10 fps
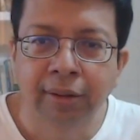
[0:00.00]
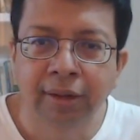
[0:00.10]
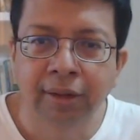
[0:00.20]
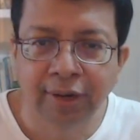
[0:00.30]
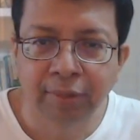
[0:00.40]

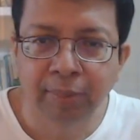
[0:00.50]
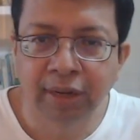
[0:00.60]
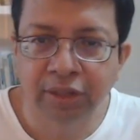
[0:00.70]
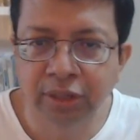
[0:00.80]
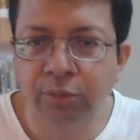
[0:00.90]
In fact,
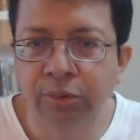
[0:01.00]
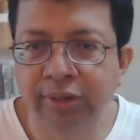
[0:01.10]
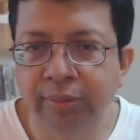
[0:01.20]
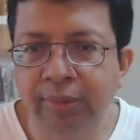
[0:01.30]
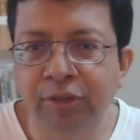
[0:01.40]
Palak Shah, who
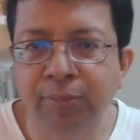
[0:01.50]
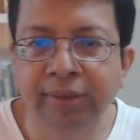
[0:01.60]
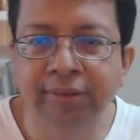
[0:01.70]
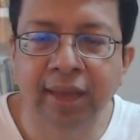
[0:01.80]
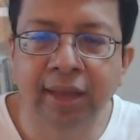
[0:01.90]
was in my
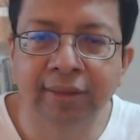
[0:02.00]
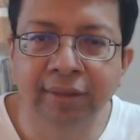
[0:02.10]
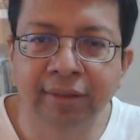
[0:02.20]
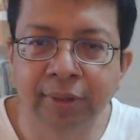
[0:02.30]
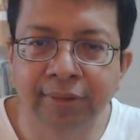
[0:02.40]
spaces, I
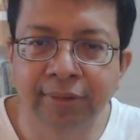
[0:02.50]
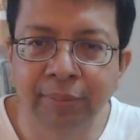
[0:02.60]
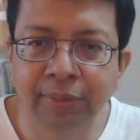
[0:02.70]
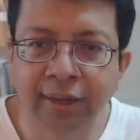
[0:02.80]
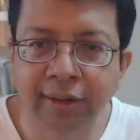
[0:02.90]
asked him the
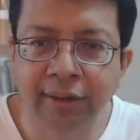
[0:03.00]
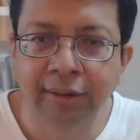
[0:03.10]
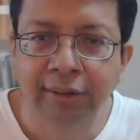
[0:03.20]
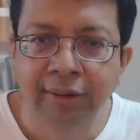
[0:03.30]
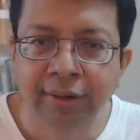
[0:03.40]
same thing
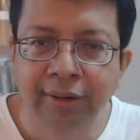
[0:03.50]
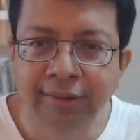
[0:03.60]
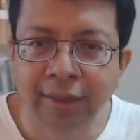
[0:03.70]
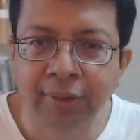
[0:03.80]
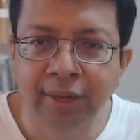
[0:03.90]
in
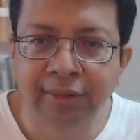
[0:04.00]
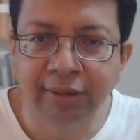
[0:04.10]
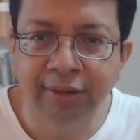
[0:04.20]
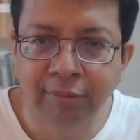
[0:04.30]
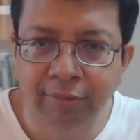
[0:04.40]
December. I
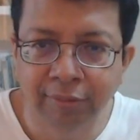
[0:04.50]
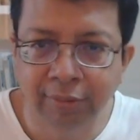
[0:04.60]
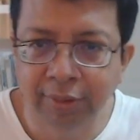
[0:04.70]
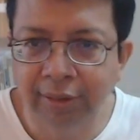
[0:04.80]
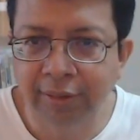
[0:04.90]
said,
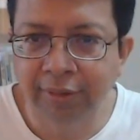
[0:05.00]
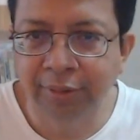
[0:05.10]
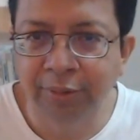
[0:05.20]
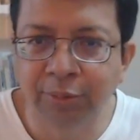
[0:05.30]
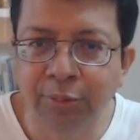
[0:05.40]

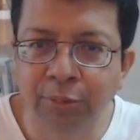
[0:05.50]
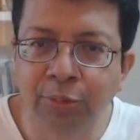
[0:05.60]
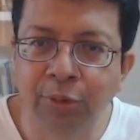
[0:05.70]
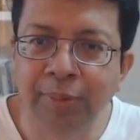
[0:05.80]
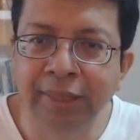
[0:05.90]
who
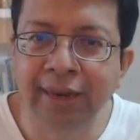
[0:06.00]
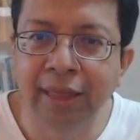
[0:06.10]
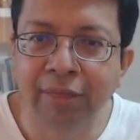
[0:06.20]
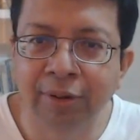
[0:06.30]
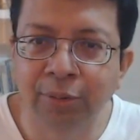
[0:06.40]
will be the
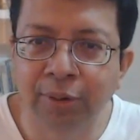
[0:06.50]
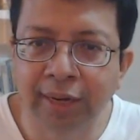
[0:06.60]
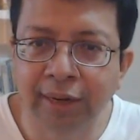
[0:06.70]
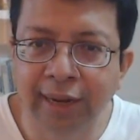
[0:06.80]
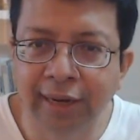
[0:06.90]
next one to
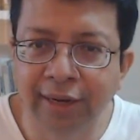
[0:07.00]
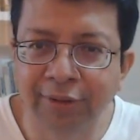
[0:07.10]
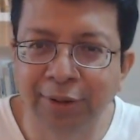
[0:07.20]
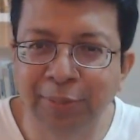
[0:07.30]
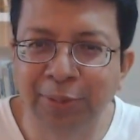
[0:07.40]
write a
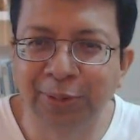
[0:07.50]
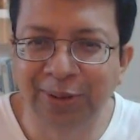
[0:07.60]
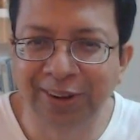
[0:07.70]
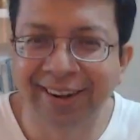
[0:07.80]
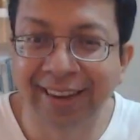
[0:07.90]
negative report
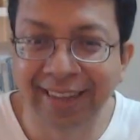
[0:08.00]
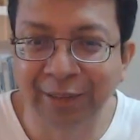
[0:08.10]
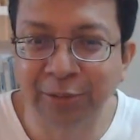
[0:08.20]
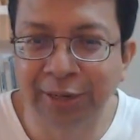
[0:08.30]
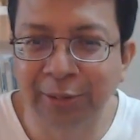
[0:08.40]
on Adani? I
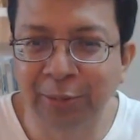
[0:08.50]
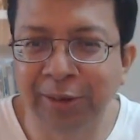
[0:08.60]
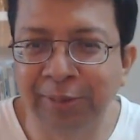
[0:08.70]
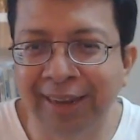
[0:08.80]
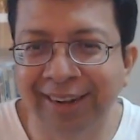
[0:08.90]
actually
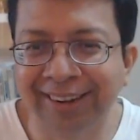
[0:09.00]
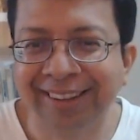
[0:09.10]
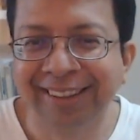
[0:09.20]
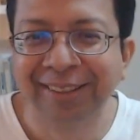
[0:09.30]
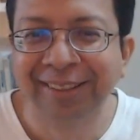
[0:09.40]
told him that.
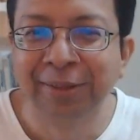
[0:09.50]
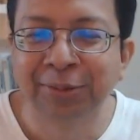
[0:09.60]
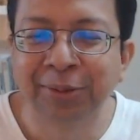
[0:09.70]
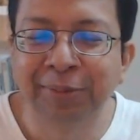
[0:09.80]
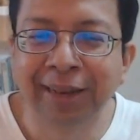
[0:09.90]

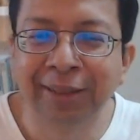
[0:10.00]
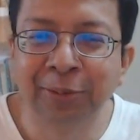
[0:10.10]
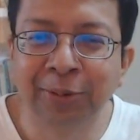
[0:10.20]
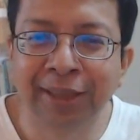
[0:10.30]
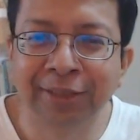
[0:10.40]
So I'm telling
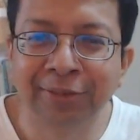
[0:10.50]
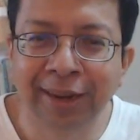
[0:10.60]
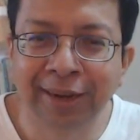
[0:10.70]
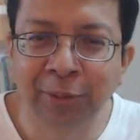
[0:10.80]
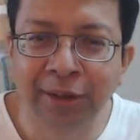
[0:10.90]
you guys, when
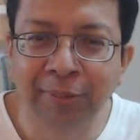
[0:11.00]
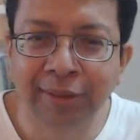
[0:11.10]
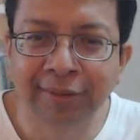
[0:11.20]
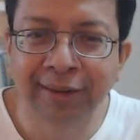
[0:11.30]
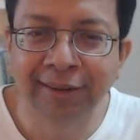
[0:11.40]
I told him,
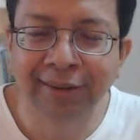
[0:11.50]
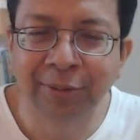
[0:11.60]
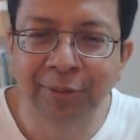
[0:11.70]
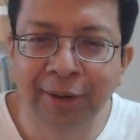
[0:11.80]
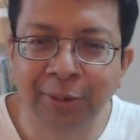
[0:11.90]
I said, you
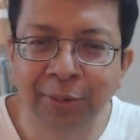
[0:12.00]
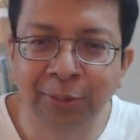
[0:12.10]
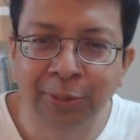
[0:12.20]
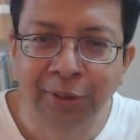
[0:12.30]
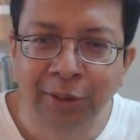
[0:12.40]
know, why don't
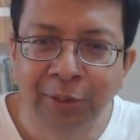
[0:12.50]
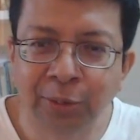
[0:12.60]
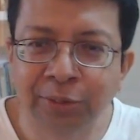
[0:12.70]
you do